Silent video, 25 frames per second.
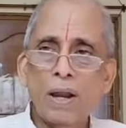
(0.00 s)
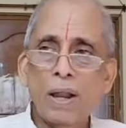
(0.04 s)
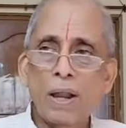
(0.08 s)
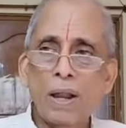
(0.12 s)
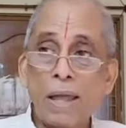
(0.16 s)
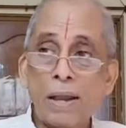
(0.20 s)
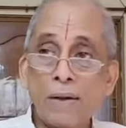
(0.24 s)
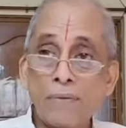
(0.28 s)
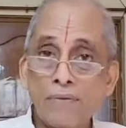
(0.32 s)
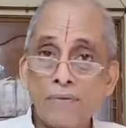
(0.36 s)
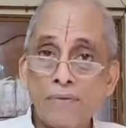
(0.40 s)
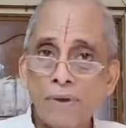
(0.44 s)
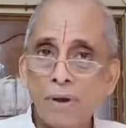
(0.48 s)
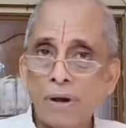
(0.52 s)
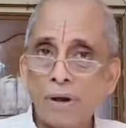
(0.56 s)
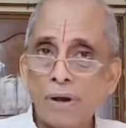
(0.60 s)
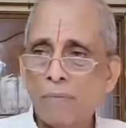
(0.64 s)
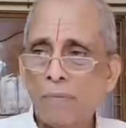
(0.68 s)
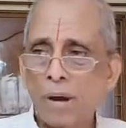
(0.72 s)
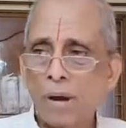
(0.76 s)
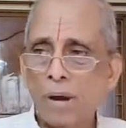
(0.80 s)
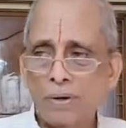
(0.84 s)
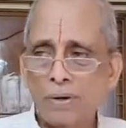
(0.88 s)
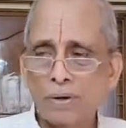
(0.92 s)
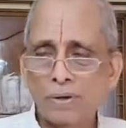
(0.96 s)

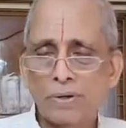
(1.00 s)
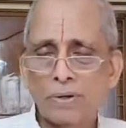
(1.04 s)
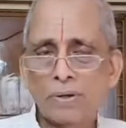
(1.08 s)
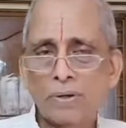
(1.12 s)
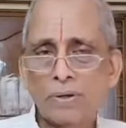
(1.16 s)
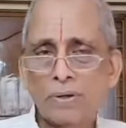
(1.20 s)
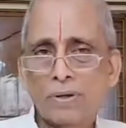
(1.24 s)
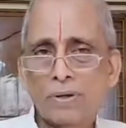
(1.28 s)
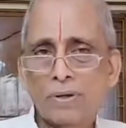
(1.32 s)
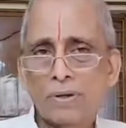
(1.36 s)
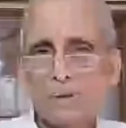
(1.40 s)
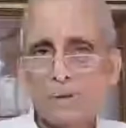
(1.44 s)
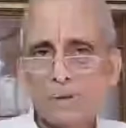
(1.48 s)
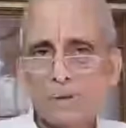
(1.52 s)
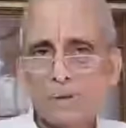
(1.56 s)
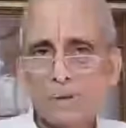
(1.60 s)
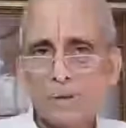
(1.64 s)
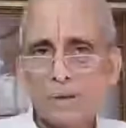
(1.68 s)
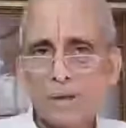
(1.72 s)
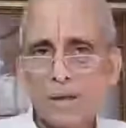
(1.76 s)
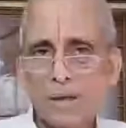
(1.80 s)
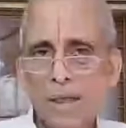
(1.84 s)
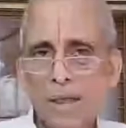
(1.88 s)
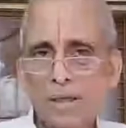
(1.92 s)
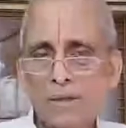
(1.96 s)
environment
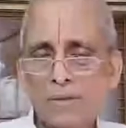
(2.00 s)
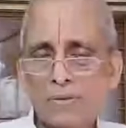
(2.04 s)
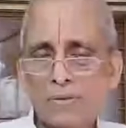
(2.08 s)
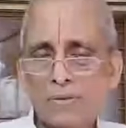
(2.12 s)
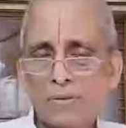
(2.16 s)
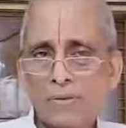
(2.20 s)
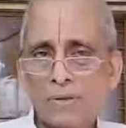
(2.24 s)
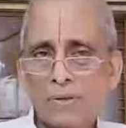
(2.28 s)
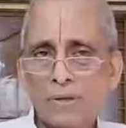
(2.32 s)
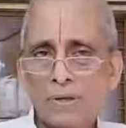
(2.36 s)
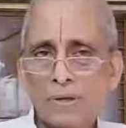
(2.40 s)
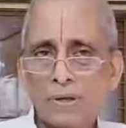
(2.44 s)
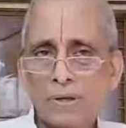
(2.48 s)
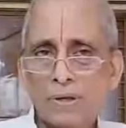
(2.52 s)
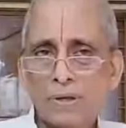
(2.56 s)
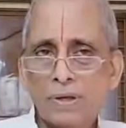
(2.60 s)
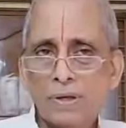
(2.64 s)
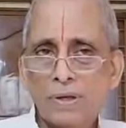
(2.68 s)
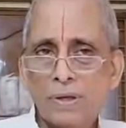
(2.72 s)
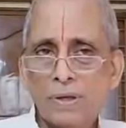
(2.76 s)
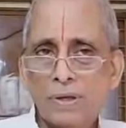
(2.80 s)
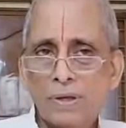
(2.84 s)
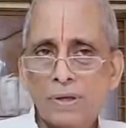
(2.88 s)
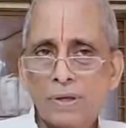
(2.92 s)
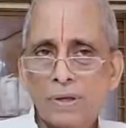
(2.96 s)
is
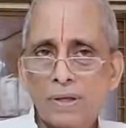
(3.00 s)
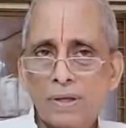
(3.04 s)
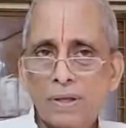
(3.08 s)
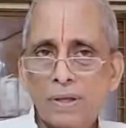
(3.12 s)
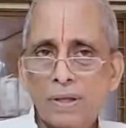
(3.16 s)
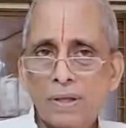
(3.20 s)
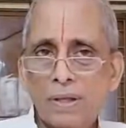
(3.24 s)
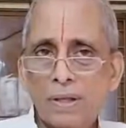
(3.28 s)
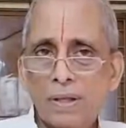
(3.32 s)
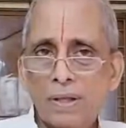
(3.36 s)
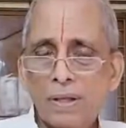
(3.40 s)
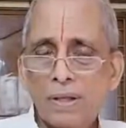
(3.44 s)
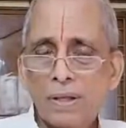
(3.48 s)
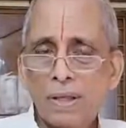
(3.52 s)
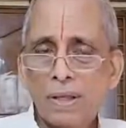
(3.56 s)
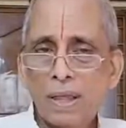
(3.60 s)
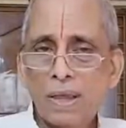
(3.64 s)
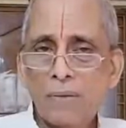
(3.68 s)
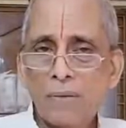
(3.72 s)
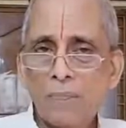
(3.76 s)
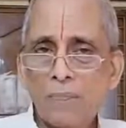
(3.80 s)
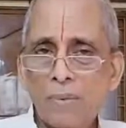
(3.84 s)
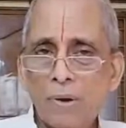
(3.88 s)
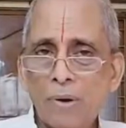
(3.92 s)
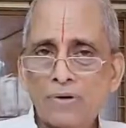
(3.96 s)
the
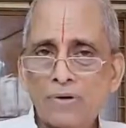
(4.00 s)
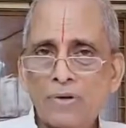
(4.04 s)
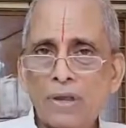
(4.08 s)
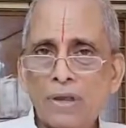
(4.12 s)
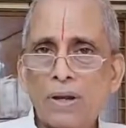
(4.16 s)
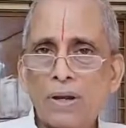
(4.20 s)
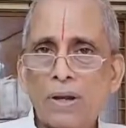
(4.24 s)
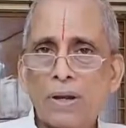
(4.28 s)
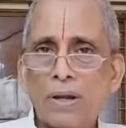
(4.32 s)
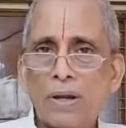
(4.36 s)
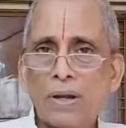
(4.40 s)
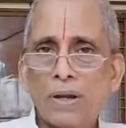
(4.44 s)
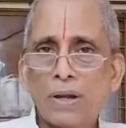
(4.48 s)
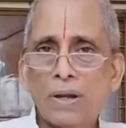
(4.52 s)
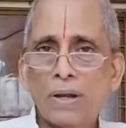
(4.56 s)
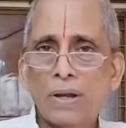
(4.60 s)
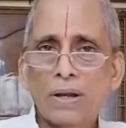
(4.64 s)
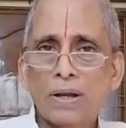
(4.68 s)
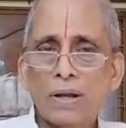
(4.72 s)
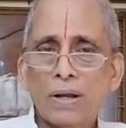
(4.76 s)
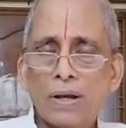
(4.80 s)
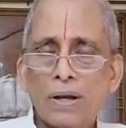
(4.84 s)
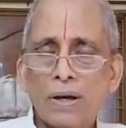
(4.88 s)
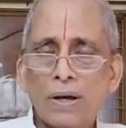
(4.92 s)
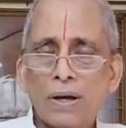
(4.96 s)
impression
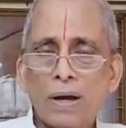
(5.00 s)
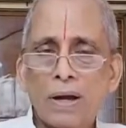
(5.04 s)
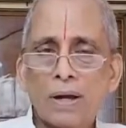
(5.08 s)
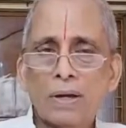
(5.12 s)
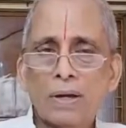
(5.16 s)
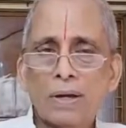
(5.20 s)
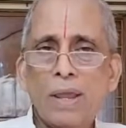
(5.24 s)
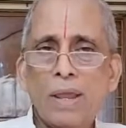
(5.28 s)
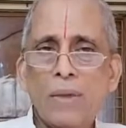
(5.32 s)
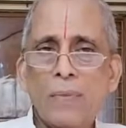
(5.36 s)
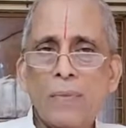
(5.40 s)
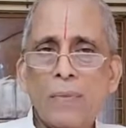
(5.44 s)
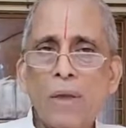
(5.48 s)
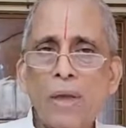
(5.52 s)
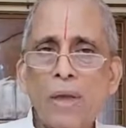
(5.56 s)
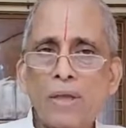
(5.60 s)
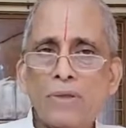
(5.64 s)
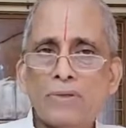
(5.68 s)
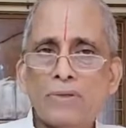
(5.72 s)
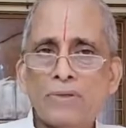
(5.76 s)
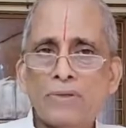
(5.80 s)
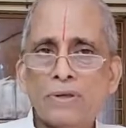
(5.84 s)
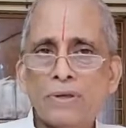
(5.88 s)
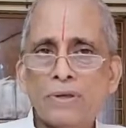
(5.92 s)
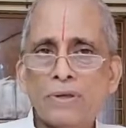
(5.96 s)
or the
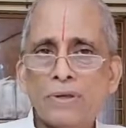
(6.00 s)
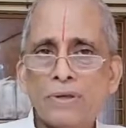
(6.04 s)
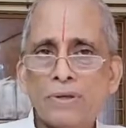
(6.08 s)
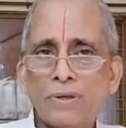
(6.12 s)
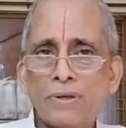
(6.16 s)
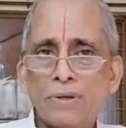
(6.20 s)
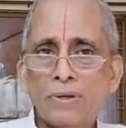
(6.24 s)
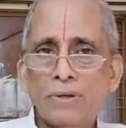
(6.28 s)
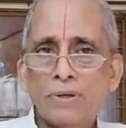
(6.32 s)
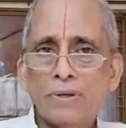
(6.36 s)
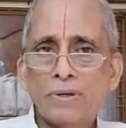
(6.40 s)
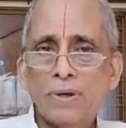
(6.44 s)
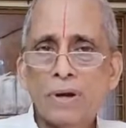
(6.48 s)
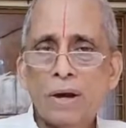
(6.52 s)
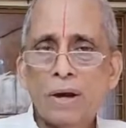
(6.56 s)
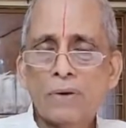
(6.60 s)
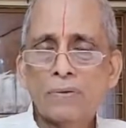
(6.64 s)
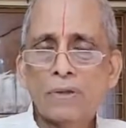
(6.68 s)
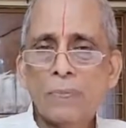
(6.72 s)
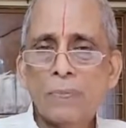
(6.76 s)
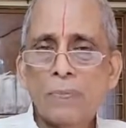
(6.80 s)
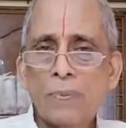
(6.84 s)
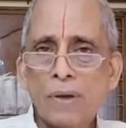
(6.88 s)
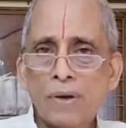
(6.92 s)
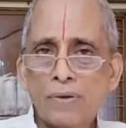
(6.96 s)
image
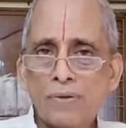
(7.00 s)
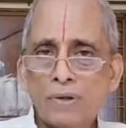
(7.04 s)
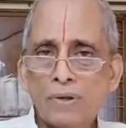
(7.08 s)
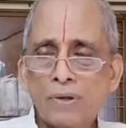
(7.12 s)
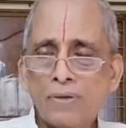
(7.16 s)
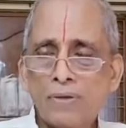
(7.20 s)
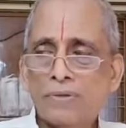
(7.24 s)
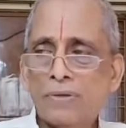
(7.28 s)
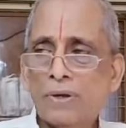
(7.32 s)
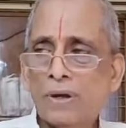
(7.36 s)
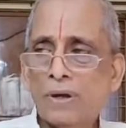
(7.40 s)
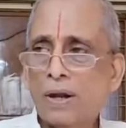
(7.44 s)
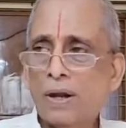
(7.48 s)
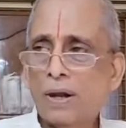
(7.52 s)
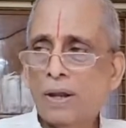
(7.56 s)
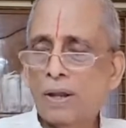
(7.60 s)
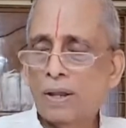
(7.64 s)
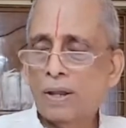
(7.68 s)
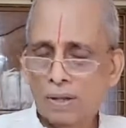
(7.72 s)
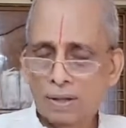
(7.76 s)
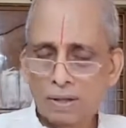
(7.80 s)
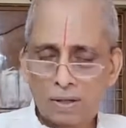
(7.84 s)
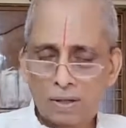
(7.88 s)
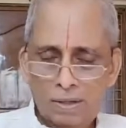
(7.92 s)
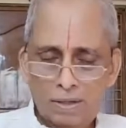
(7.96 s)
of the persons and
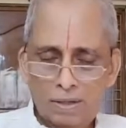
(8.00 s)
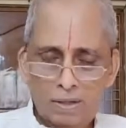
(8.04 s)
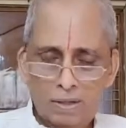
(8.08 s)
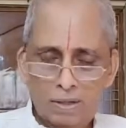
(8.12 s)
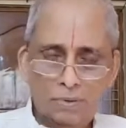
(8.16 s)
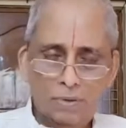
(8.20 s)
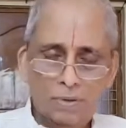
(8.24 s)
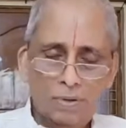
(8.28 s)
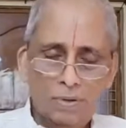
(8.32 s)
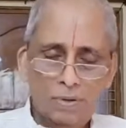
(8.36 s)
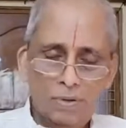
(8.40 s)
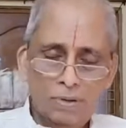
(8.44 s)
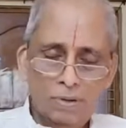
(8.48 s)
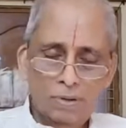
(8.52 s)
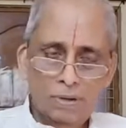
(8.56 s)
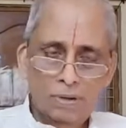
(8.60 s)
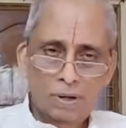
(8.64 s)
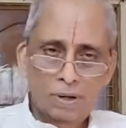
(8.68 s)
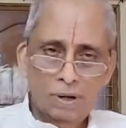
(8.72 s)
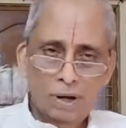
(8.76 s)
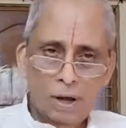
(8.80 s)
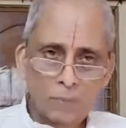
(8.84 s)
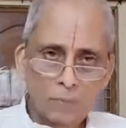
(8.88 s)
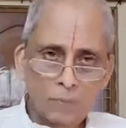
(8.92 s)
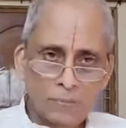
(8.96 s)

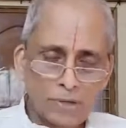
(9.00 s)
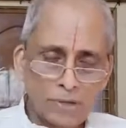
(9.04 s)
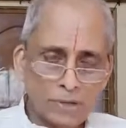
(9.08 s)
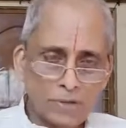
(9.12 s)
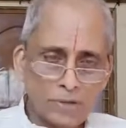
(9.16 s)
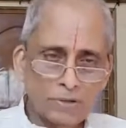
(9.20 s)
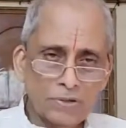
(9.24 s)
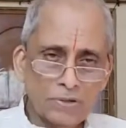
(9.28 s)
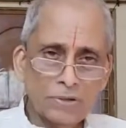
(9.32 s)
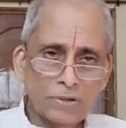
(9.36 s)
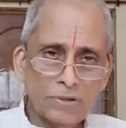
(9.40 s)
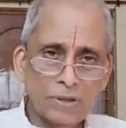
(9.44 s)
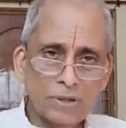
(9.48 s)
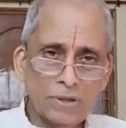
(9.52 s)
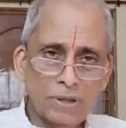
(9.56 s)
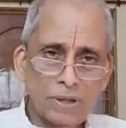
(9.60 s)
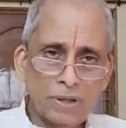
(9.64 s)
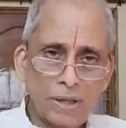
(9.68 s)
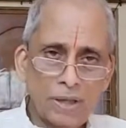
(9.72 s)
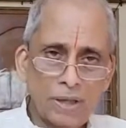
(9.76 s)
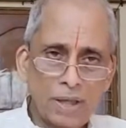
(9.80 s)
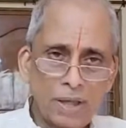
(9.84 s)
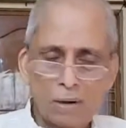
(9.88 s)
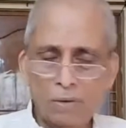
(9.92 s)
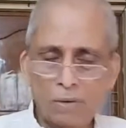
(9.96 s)
objects
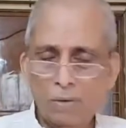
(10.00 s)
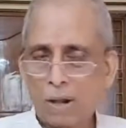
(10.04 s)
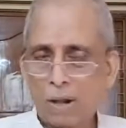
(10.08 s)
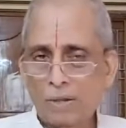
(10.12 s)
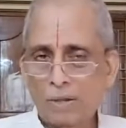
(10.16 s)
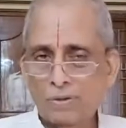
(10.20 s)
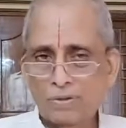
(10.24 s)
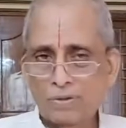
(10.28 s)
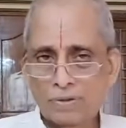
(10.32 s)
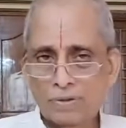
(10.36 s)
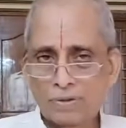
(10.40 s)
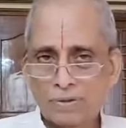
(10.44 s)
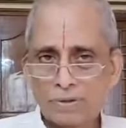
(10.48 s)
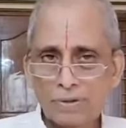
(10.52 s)
around us.